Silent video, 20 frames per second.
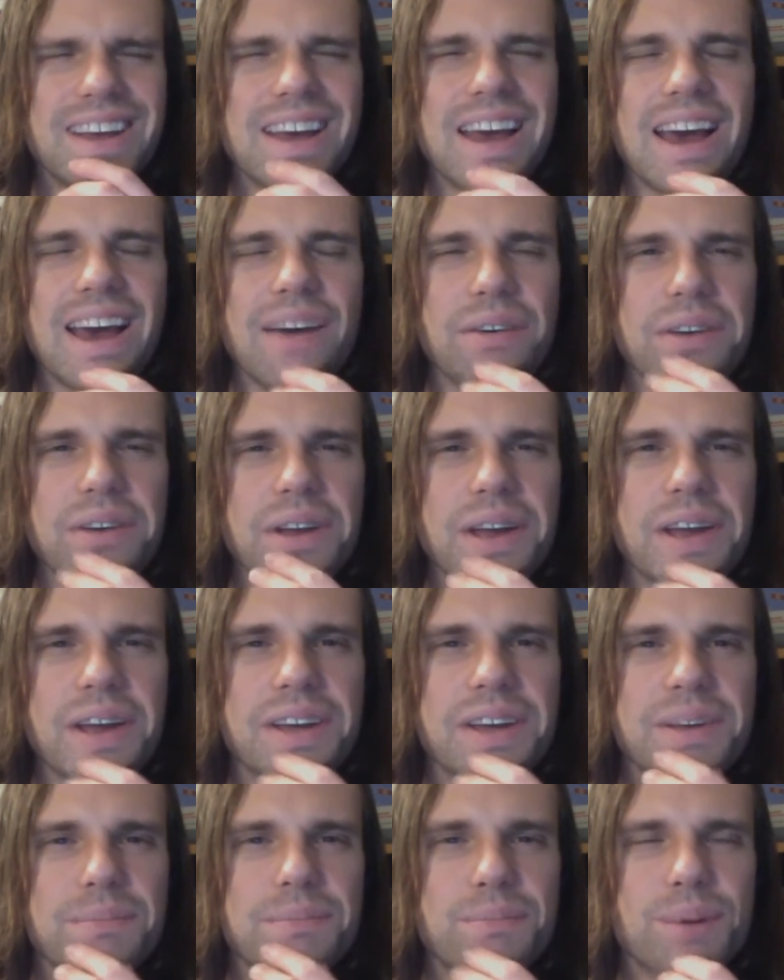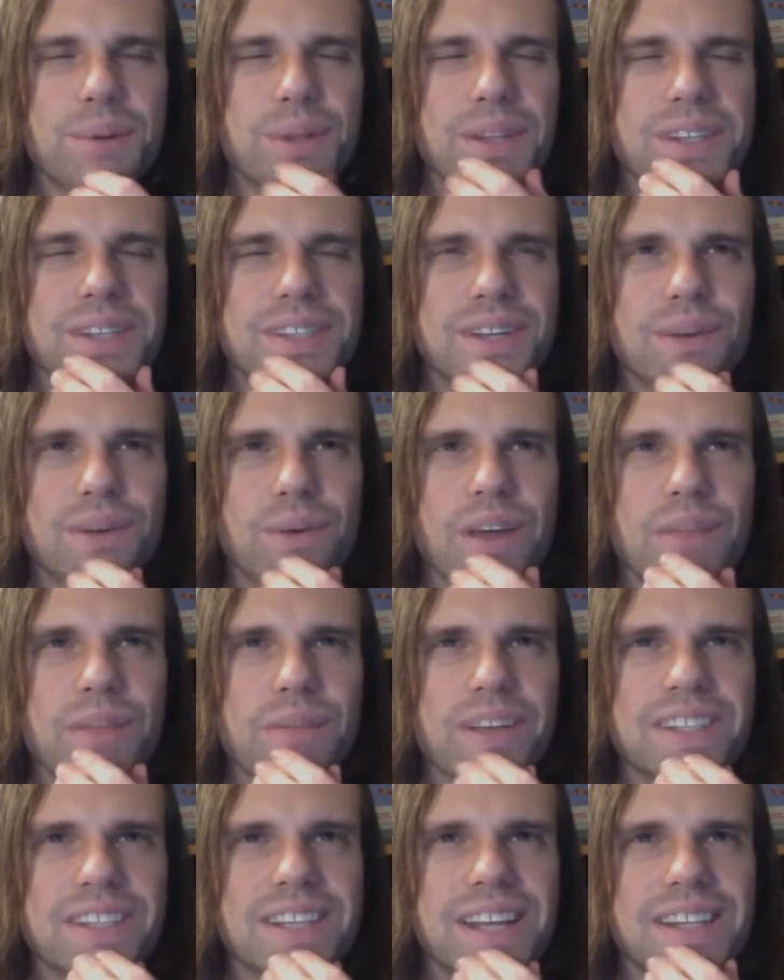how can I put this in a way that
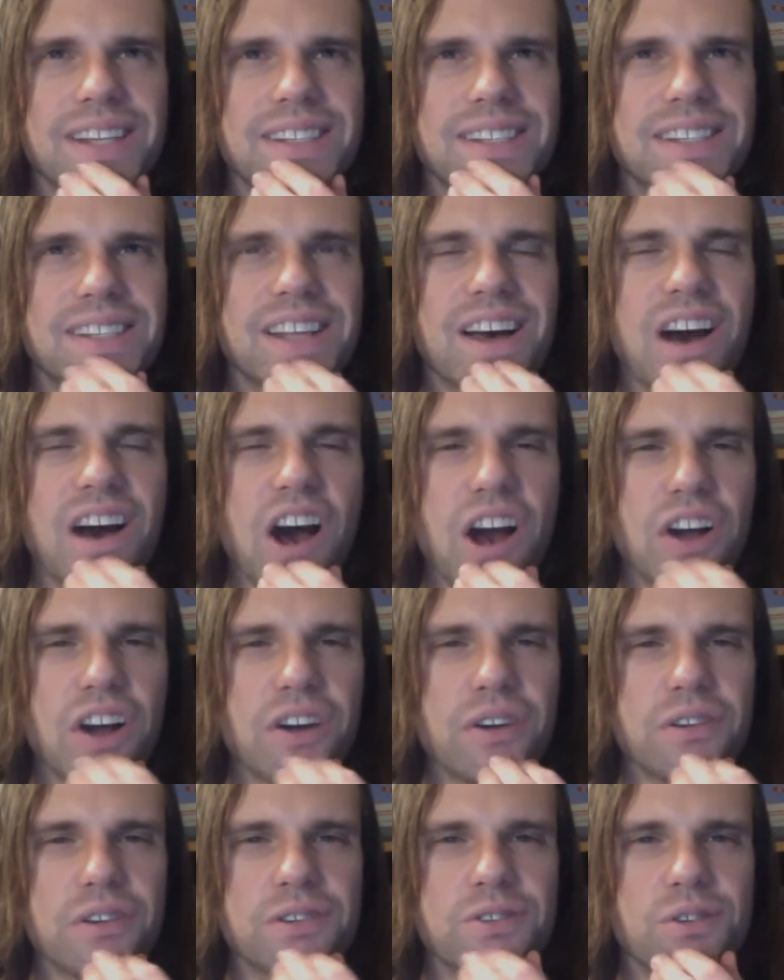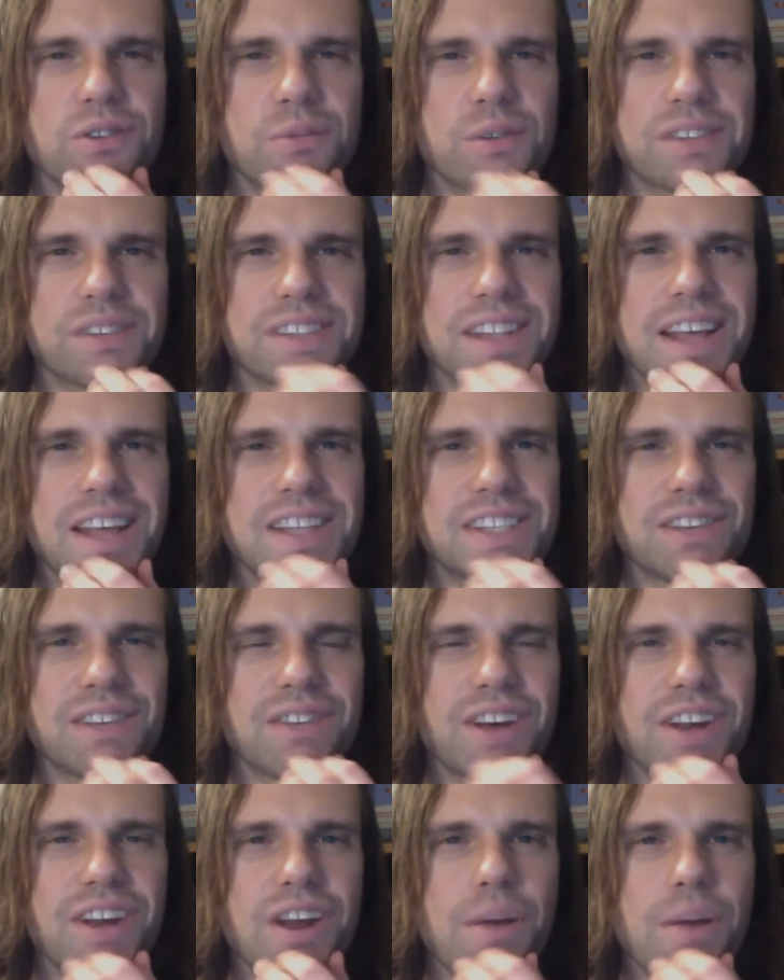makes sense? The hunger is almost less
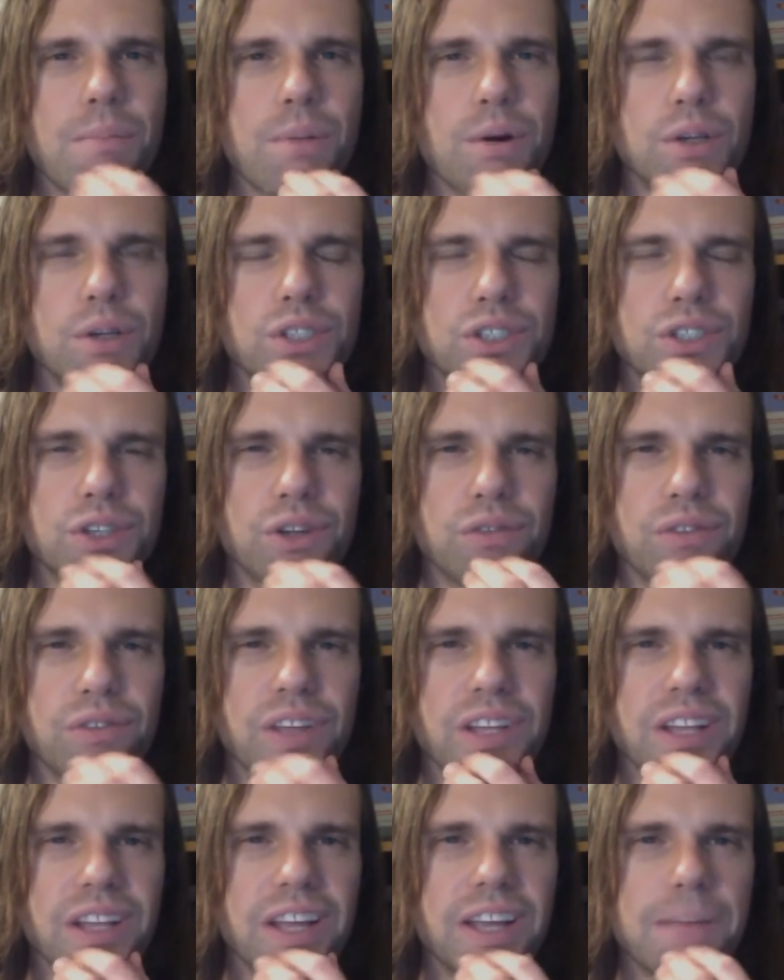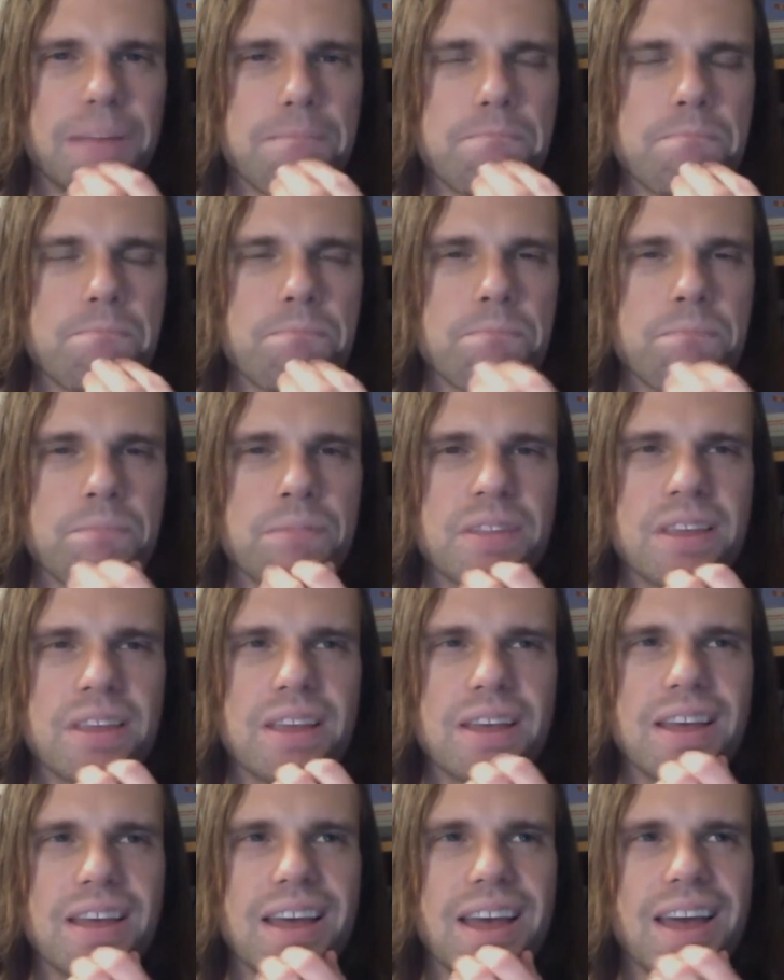of an emotional feeling
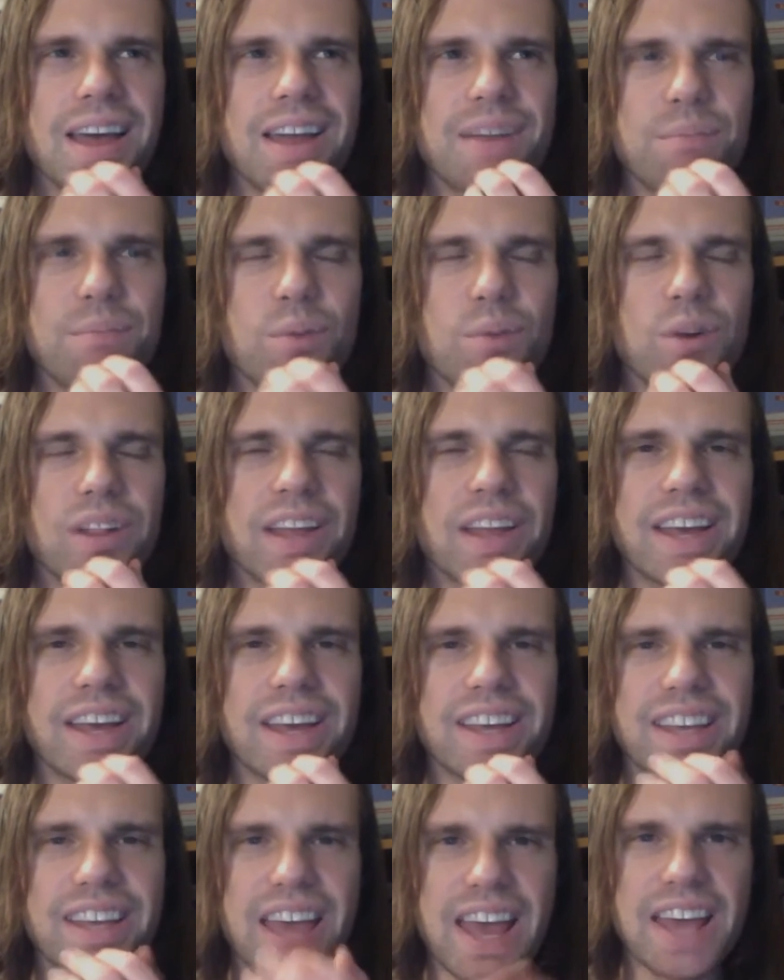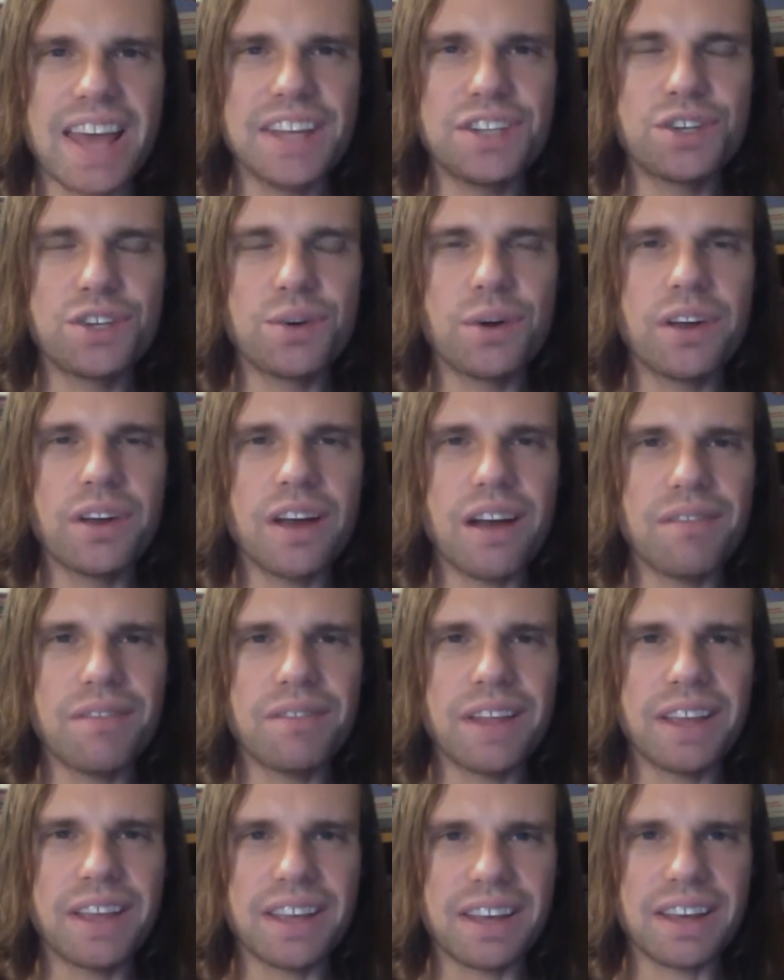and more like a gauge going
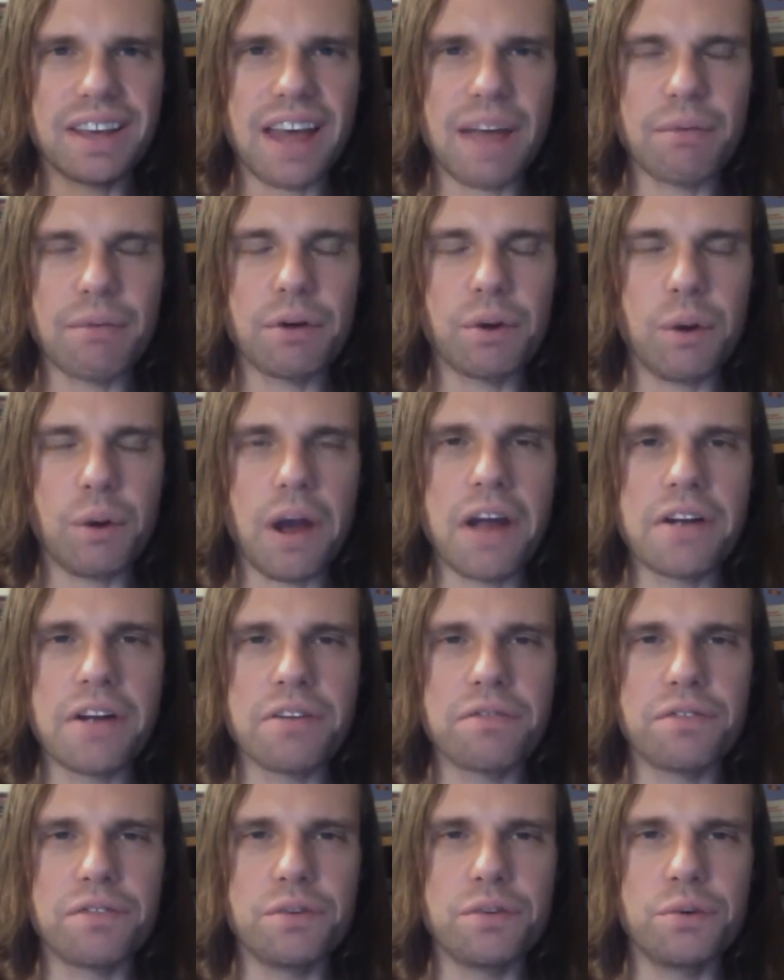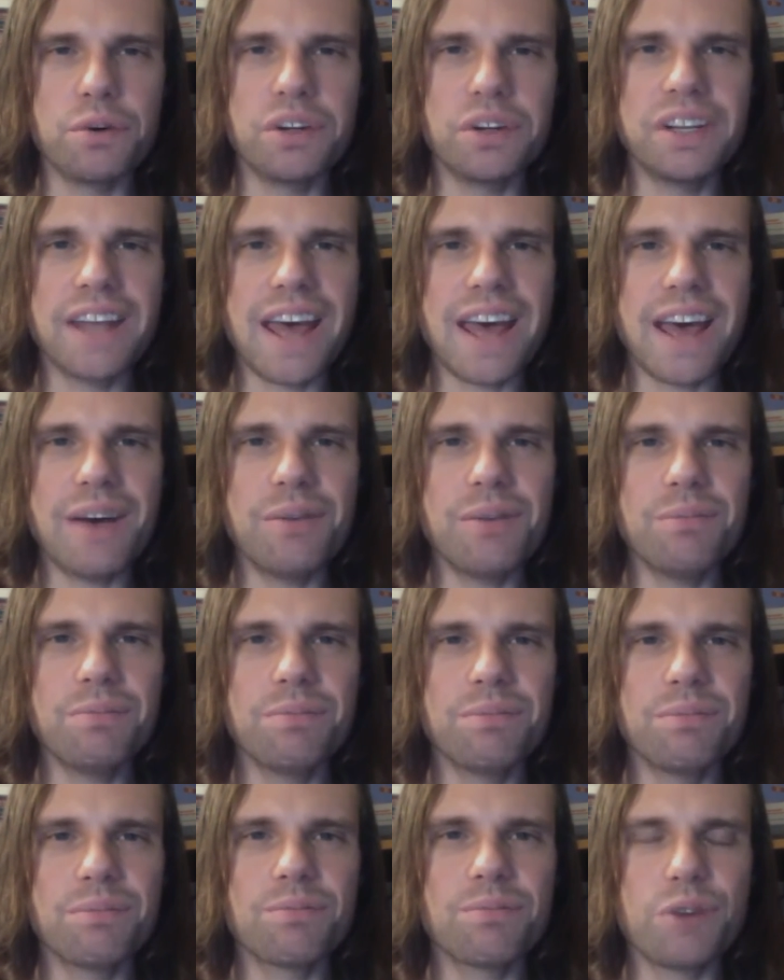off, like I require fuel now,
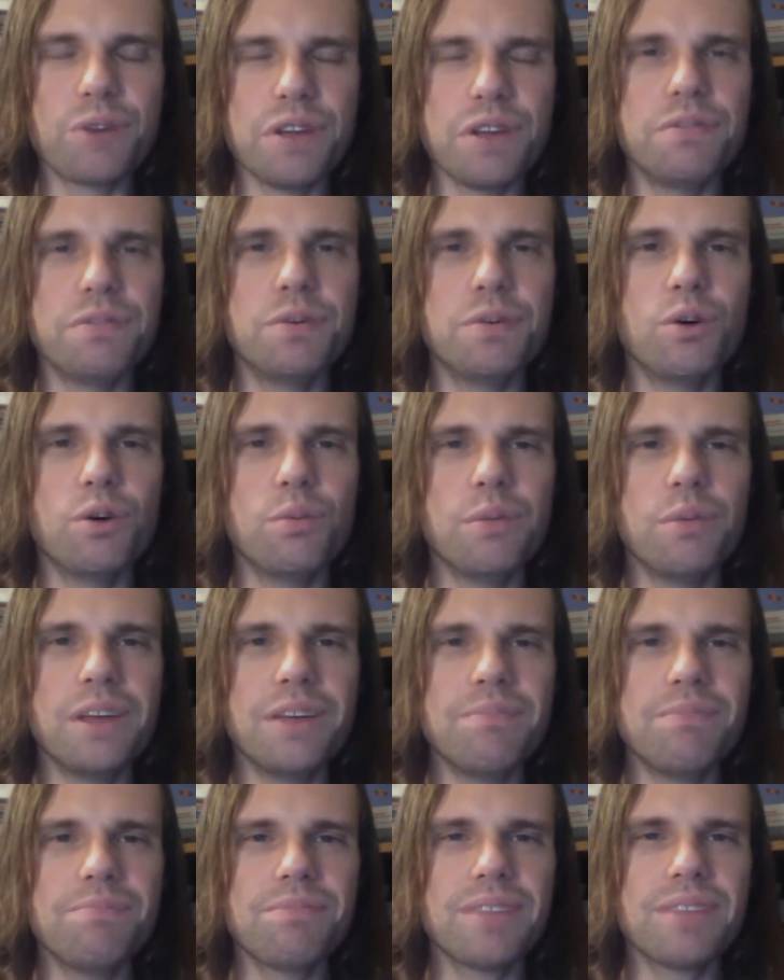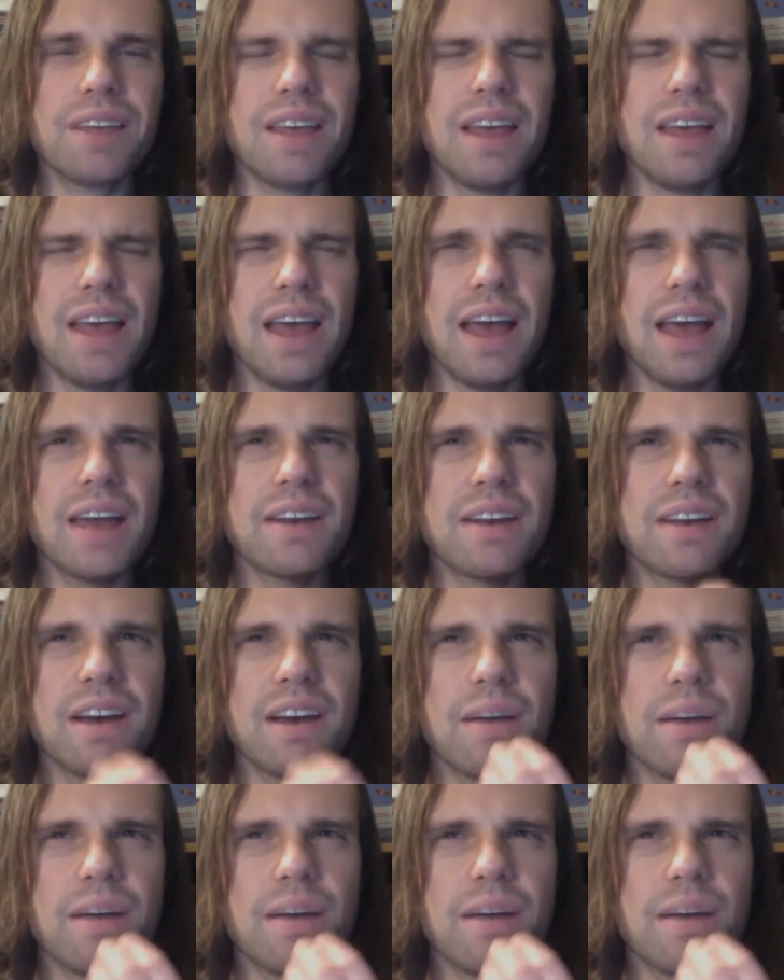refuel me. And